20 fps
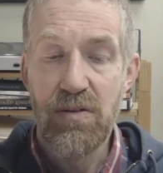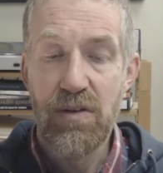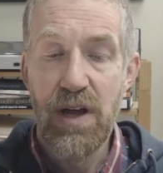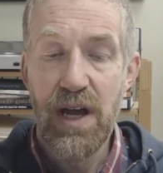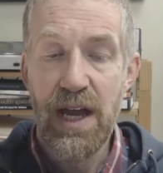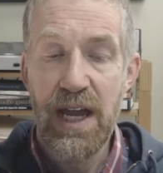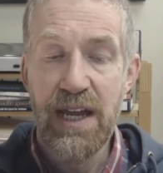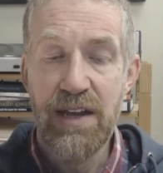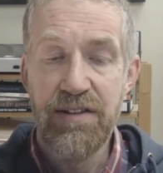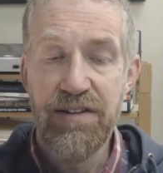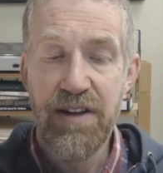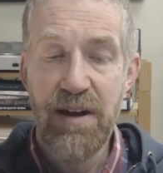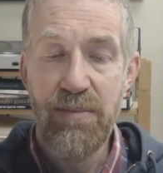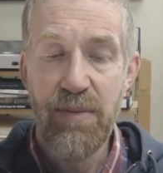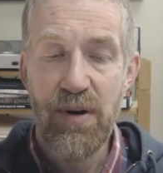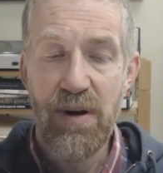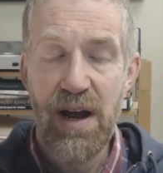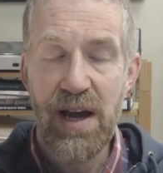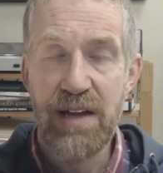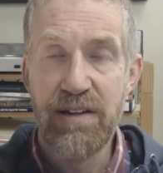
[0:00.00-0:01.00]
He
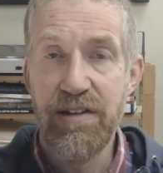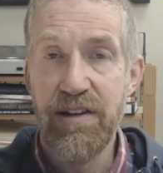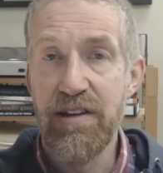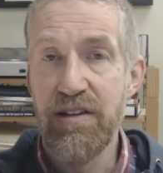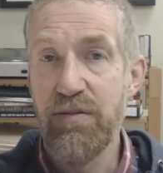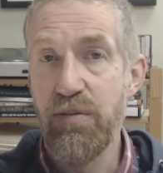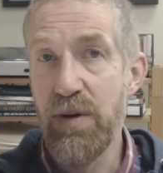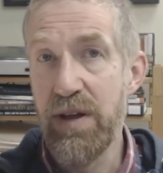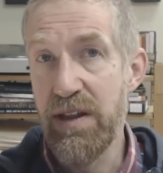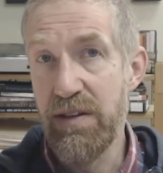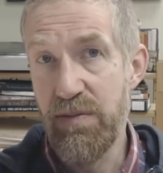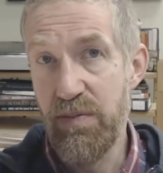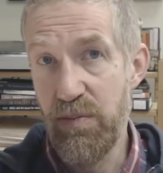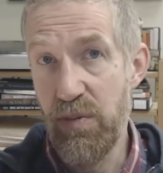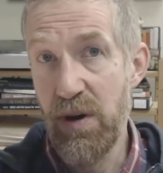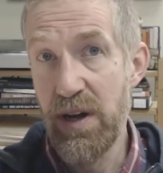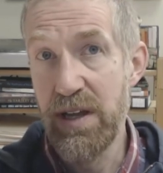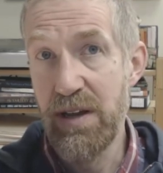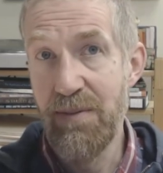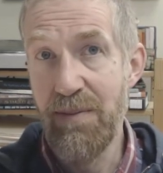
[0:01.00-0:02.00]
summarizes with
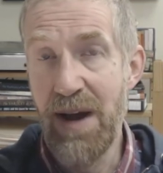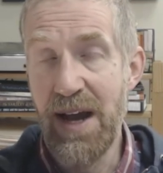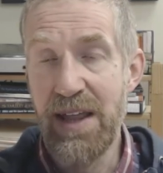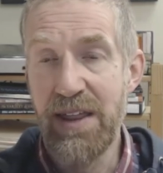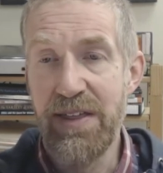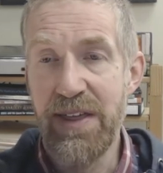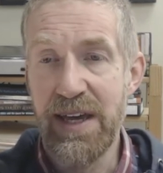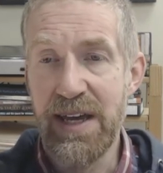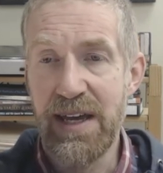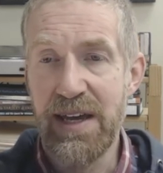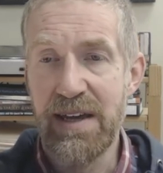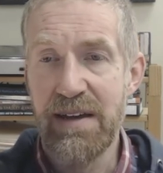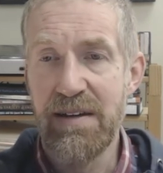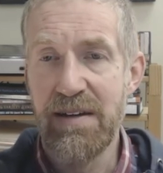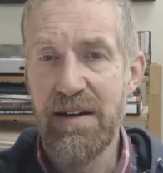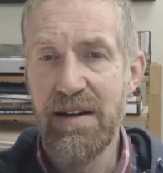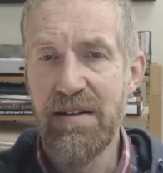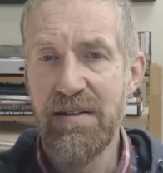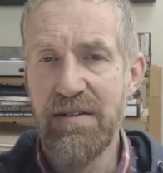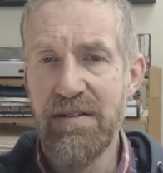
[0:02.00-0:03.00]
what you might think,
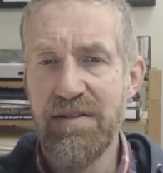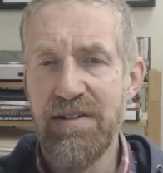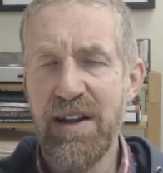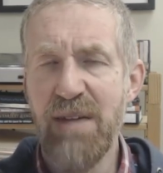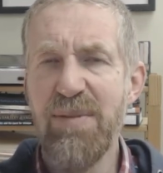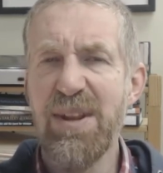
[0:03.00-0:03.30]
some of